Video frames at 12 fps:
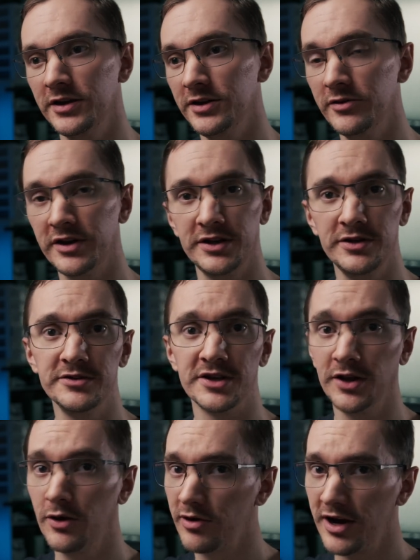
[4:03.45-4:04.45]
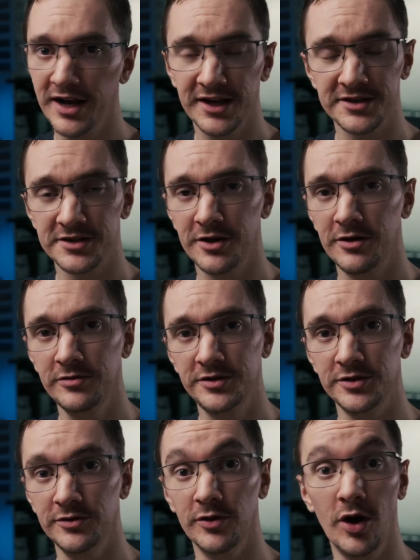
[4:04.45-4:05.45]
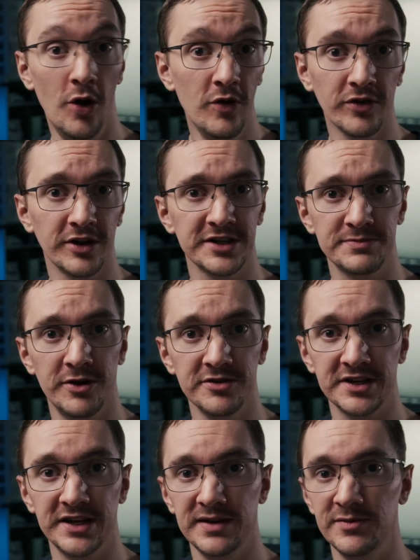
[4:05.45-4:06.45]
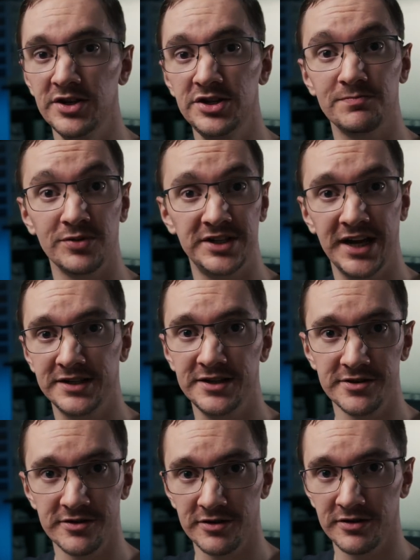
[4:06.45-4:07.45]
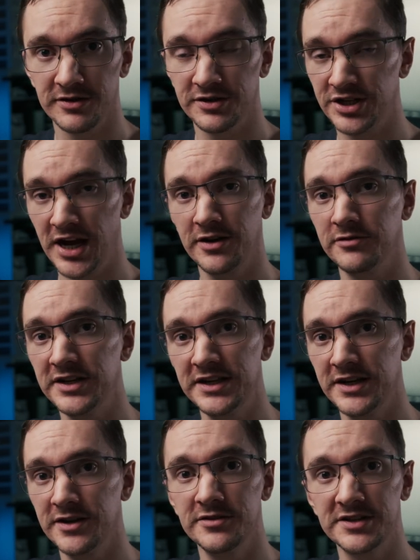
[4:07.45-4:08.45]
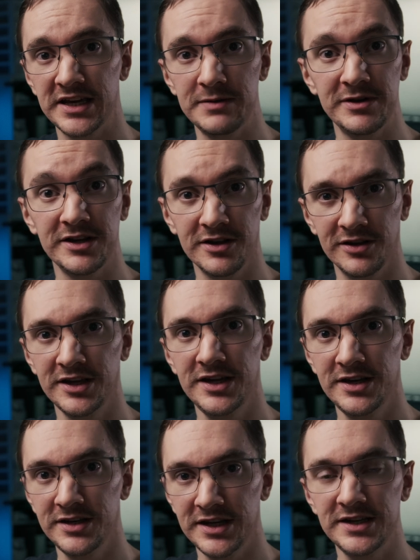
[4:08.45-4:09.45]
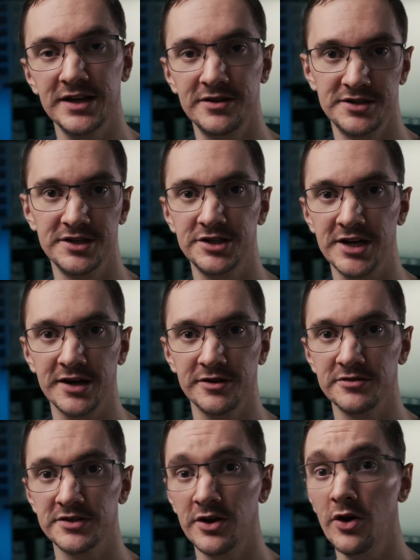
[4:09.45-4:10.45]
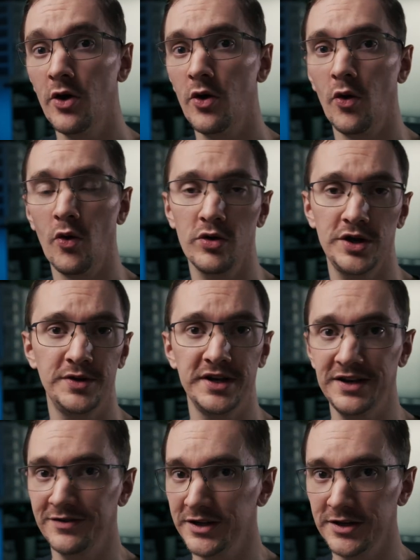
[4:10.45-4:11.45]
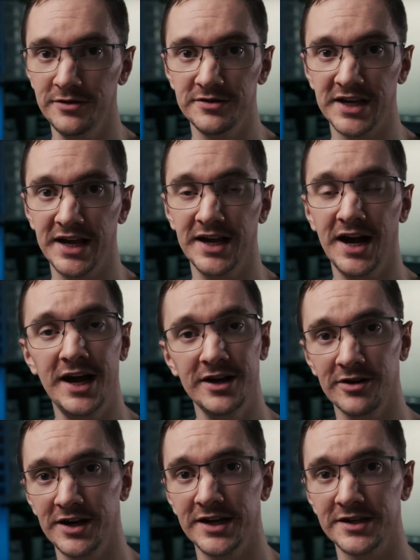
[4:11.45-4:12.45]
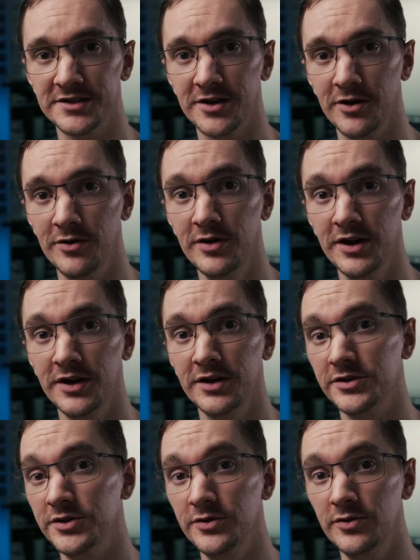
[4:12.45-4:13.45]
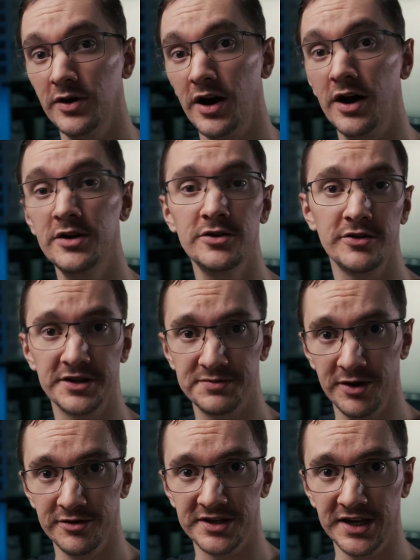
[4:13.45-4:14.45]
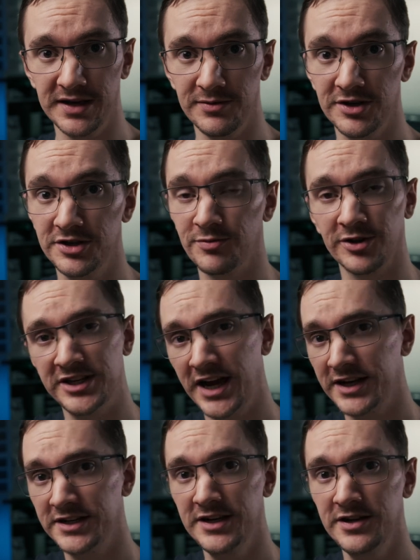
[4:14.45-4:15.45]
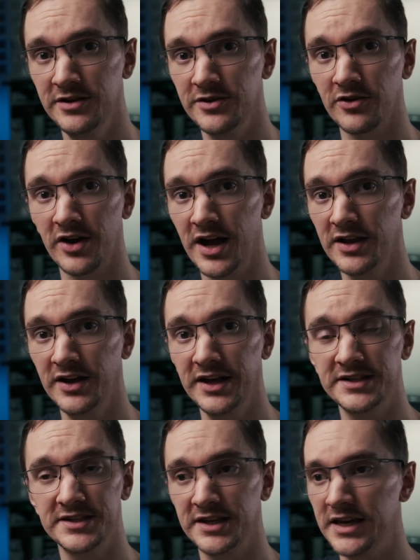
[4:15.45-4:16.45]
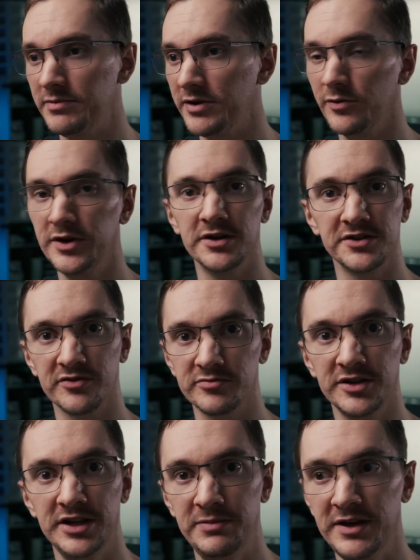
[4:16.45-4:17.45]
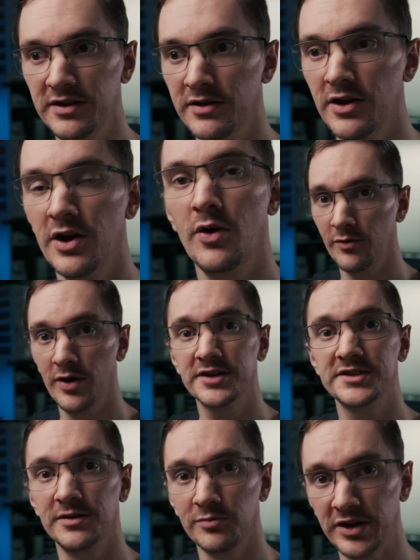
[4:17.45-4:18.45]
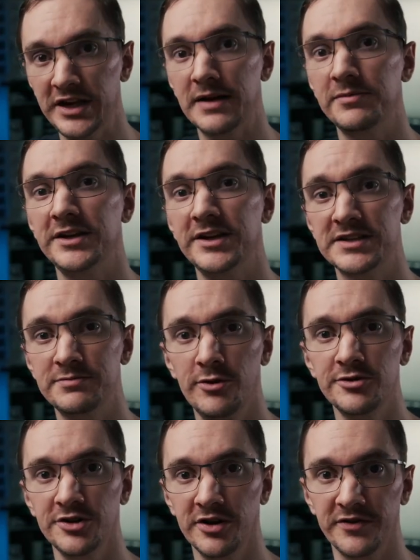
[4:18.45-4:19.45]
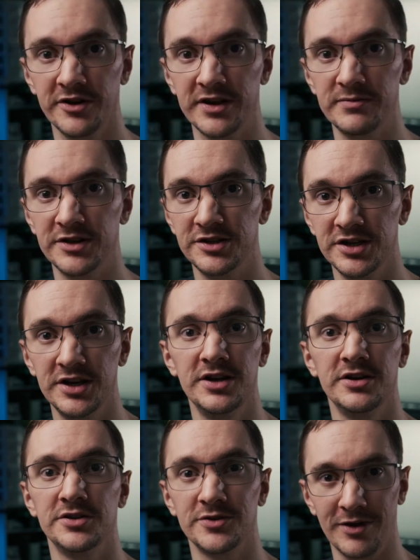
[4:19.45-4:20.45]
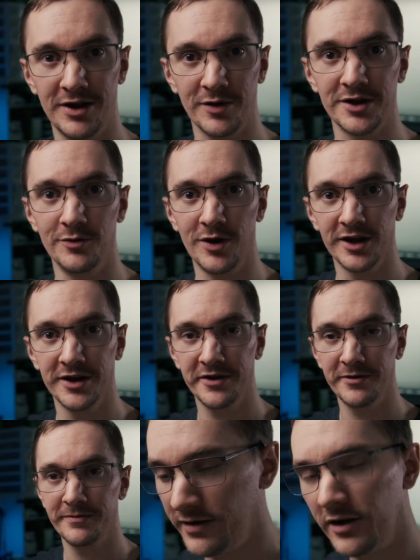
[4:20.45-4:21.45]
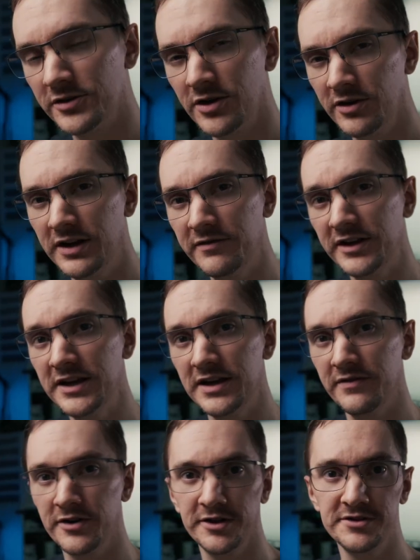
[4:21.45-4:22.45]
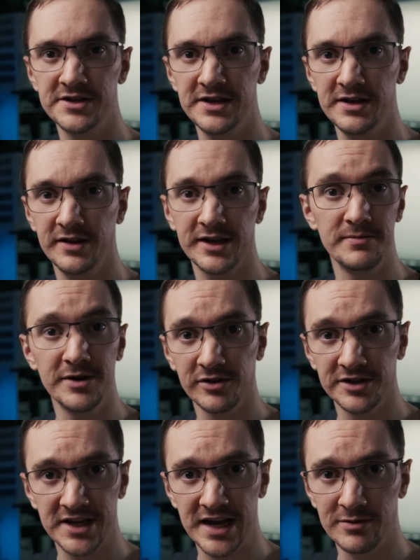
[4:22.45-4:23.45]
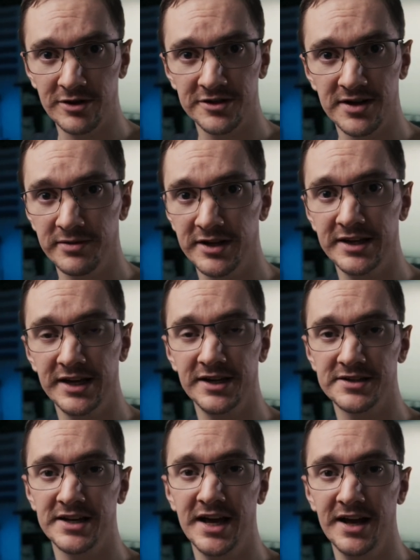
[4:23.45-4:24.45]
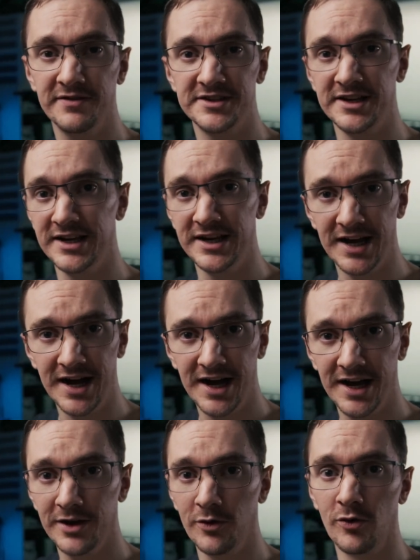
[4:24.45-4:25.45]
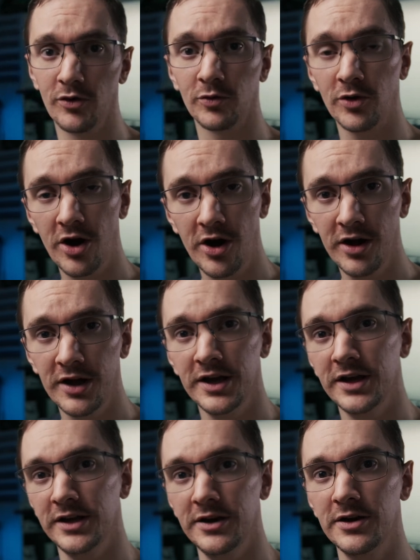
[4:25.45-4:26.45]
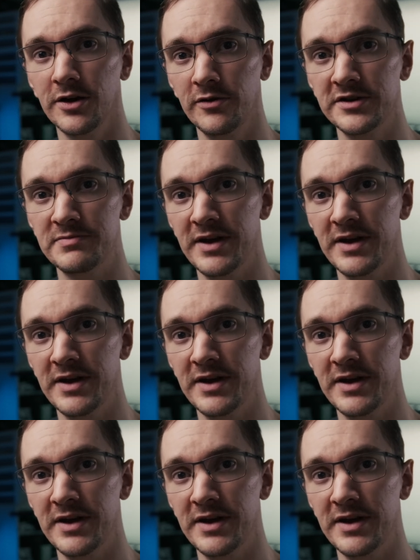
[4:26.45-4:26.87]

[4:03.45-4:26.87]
You can use a lower ISO to overexpose an image, protecting your shadow details, keeping clean details in the shadows, or you can even use a higher ISO to underexpose an image, protecting your highlights, keeping windows from clipping, while still bringing up the exposure of your image to right where you want it. Alternatively, if you're using like a mirrorless camera or something that doesn't have Cine EI or RAW, you could always